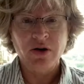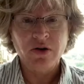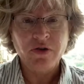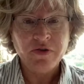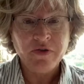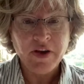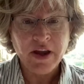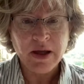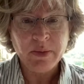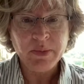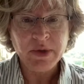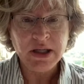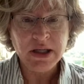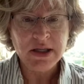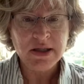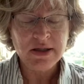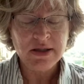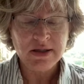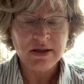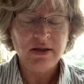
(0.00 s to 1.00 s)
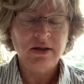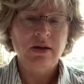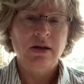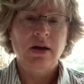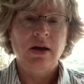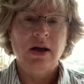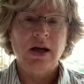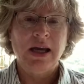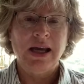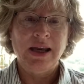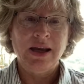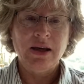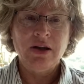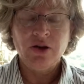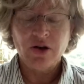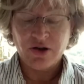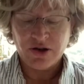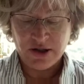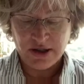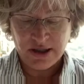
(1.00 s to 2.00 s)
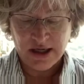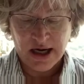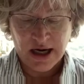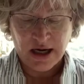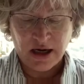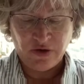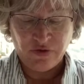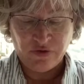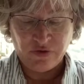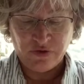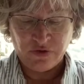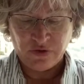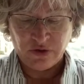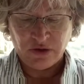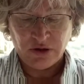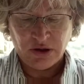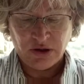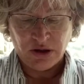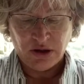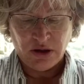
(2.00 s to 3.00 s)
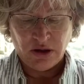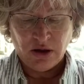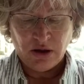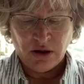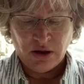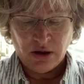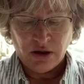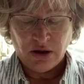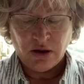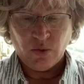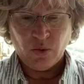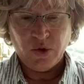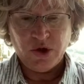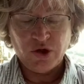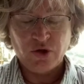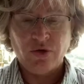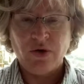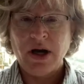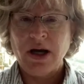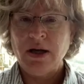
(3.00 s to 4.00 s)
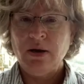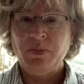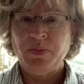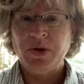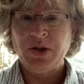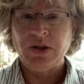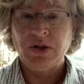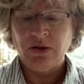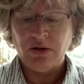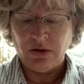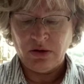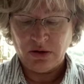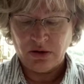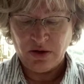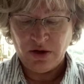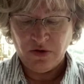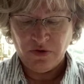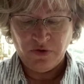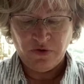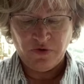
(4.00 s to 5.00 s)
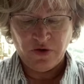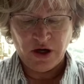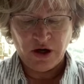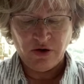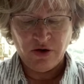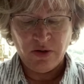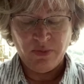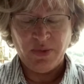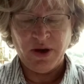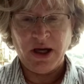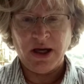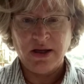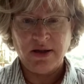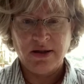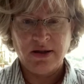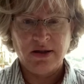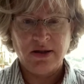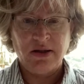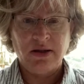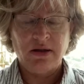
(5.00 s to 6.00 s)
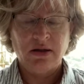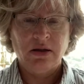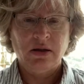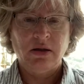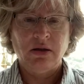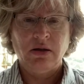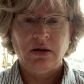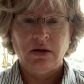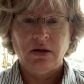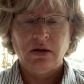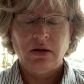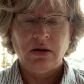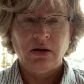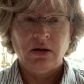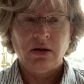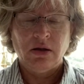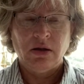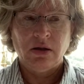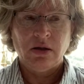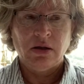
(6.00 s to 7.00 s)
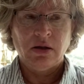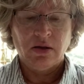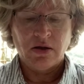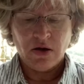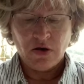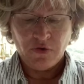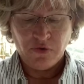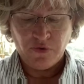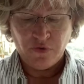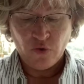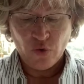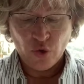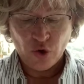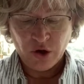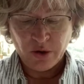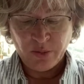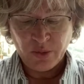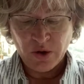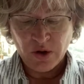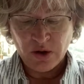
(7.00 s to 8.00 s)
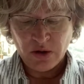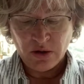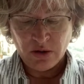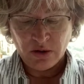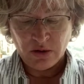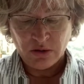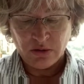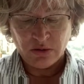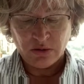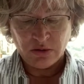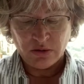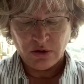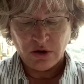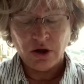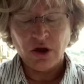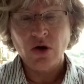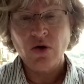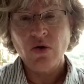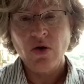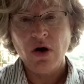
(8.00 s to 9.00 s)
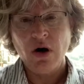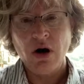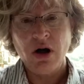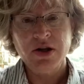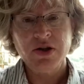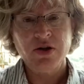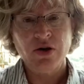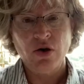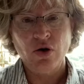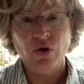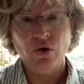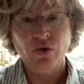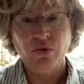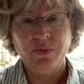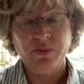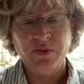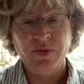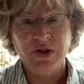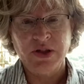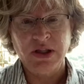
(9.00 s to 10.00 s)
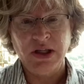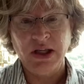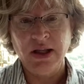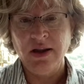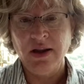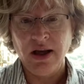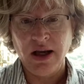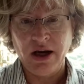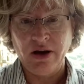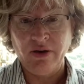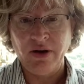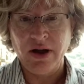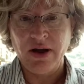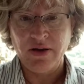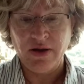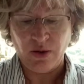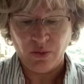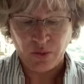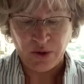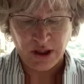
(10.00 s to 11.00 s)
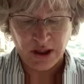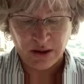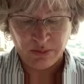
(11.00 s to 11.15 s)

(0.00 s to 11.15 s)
families, and our staff, we try to build the very best, affordable, low-cost homes in the area that we can